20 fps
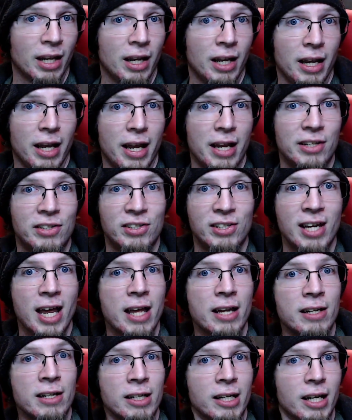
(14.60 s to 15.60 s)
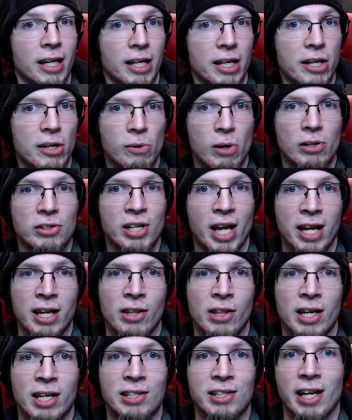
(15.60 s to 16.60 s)
Instead, here are 10
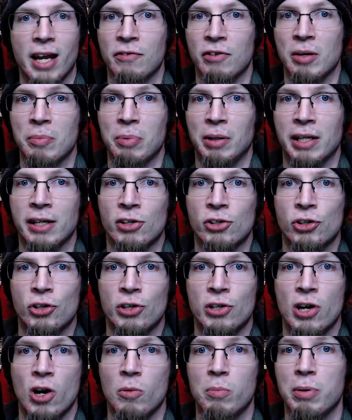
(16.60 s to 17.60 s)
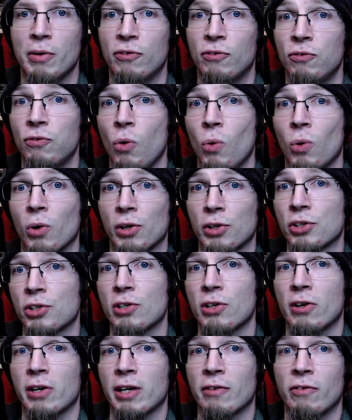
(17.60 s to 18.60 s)
things every player should know before
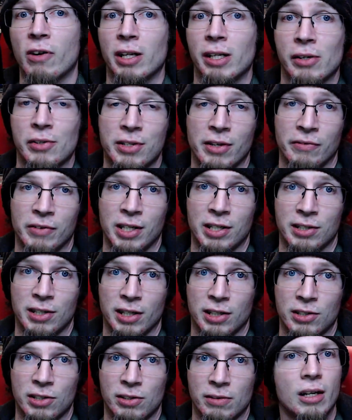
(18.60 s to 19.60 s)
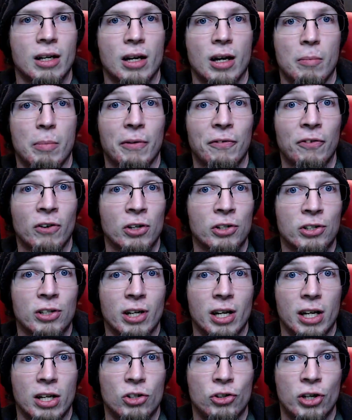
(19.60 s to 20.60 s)
starting Fallout 76. But first,
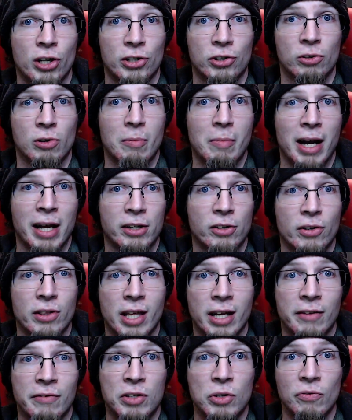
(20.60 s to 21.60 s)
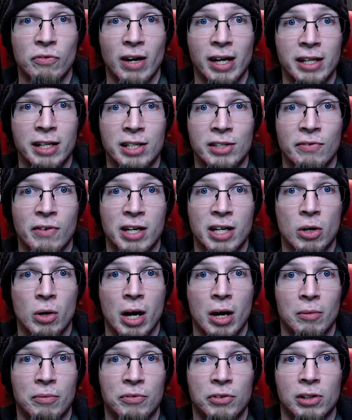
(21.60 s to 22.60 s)
just a reminder that if you find this video
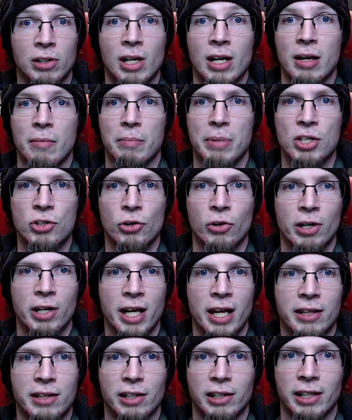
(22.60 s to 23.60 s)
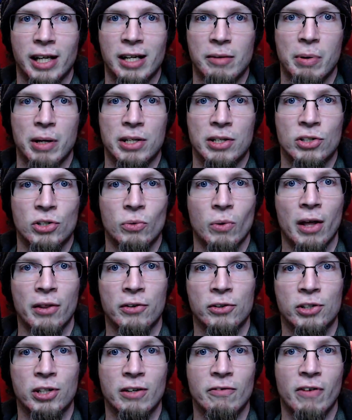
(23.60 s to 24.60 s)
helpful, be sure to hit the like button so
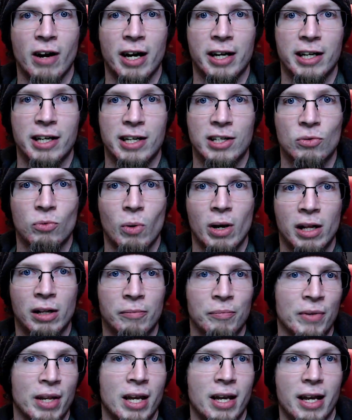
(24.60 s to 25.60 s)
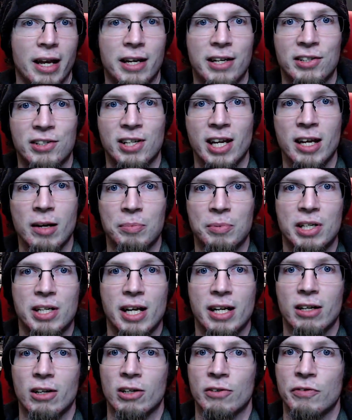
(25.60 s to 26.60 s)
others can find it as well, and to stay up to
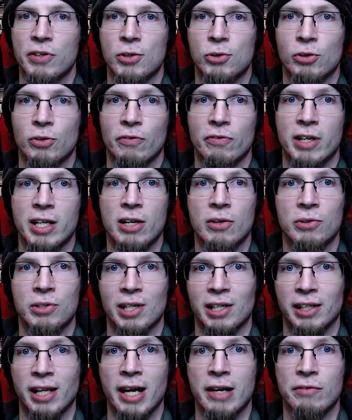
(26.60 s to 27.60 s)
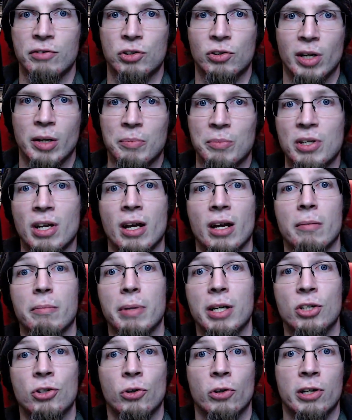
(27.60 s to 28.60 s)
date on future videos and live streams,
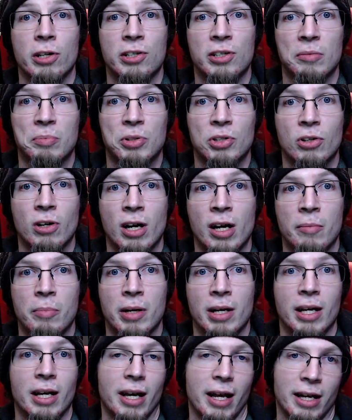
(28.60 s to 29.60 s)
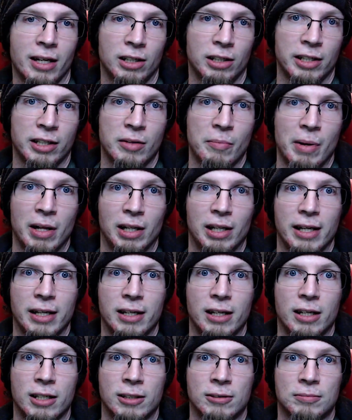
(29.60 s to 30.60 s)
be sure to subscribe and click the bell icon.